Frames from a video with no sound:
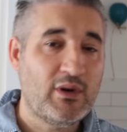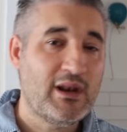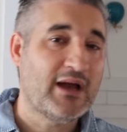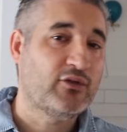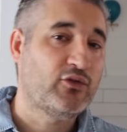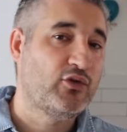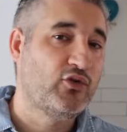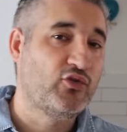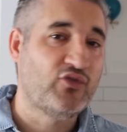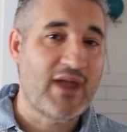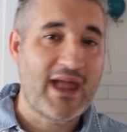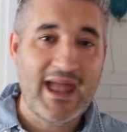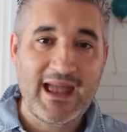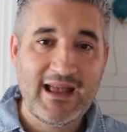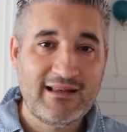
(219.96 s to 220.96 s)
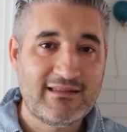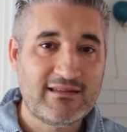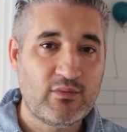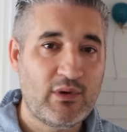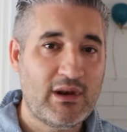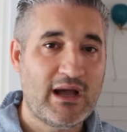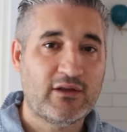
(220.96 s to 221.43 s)
we like to use
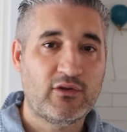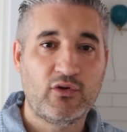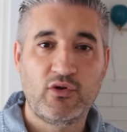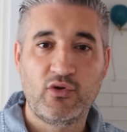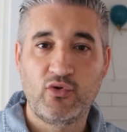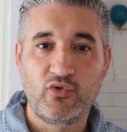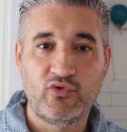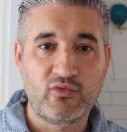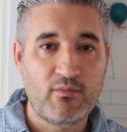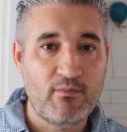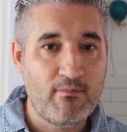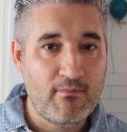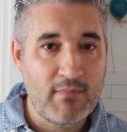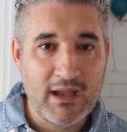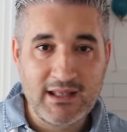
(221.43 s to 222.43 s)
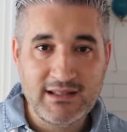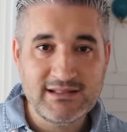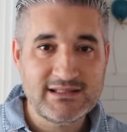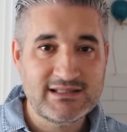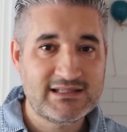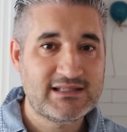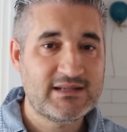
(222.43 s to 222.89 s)
eggs, we like to use
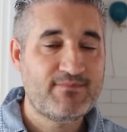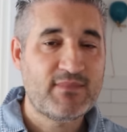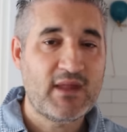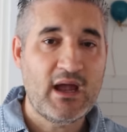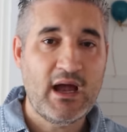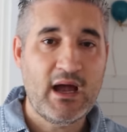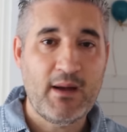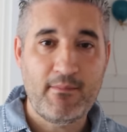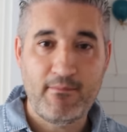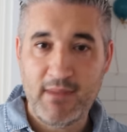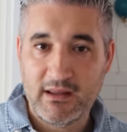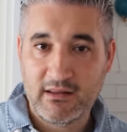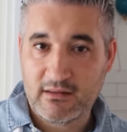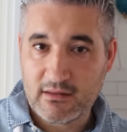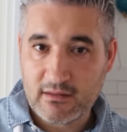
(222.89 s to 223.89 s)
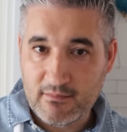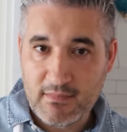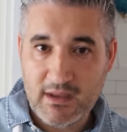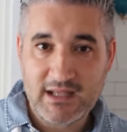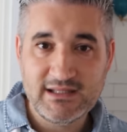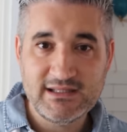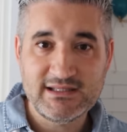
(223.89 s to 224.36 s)
mince, uh, meat
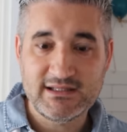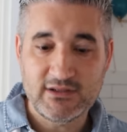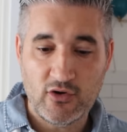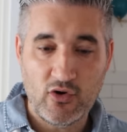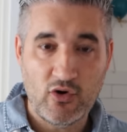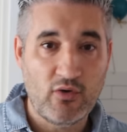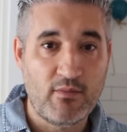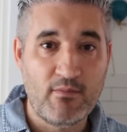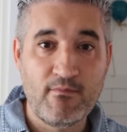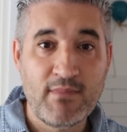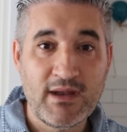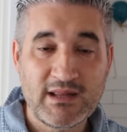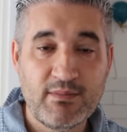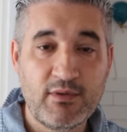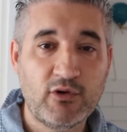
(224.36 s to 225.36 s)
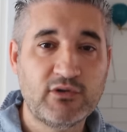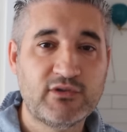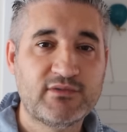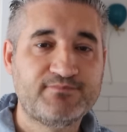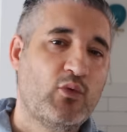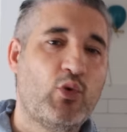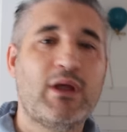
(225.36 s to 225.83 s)
mince or
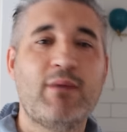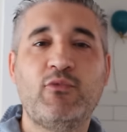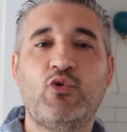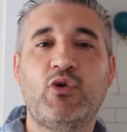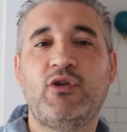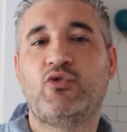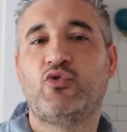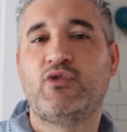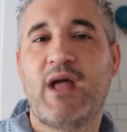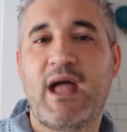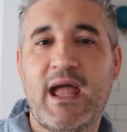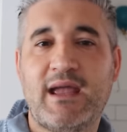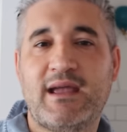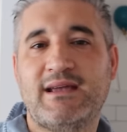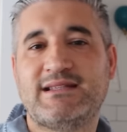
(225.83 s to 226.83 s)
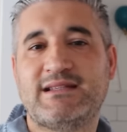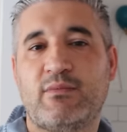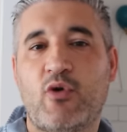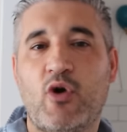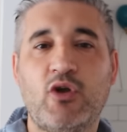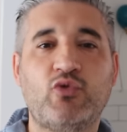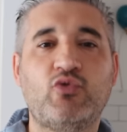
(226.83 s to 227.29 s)
meatballs. What I'm doing today is
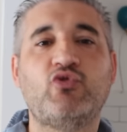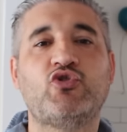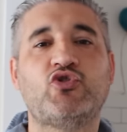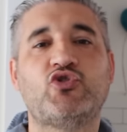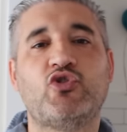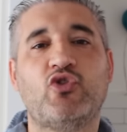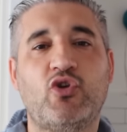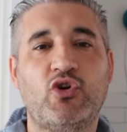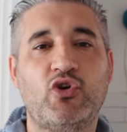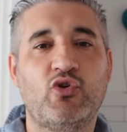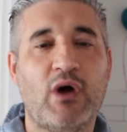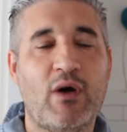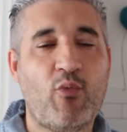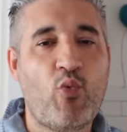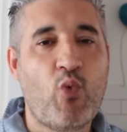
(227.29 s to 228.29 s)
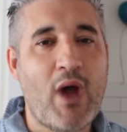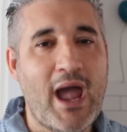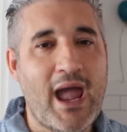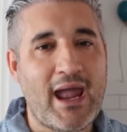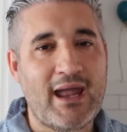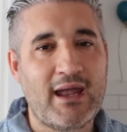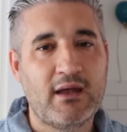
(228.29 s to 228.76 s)
I'm going to show you a
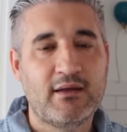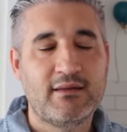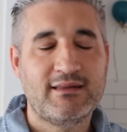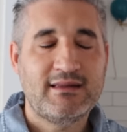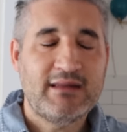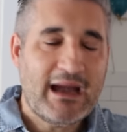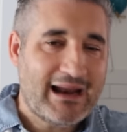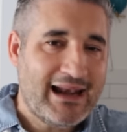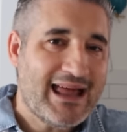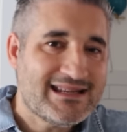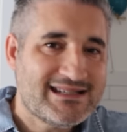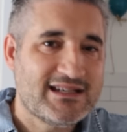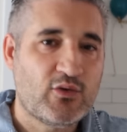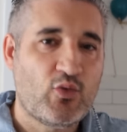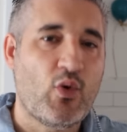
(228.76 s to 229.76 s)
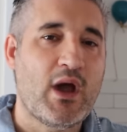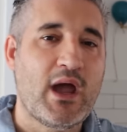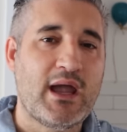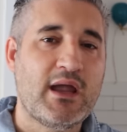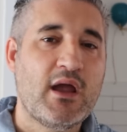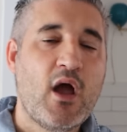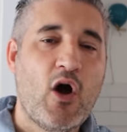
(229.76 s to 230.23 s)
way, a classic
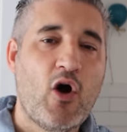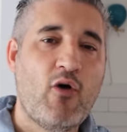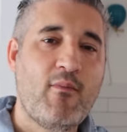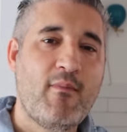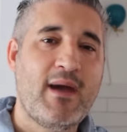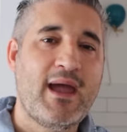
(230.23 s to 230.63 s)
way of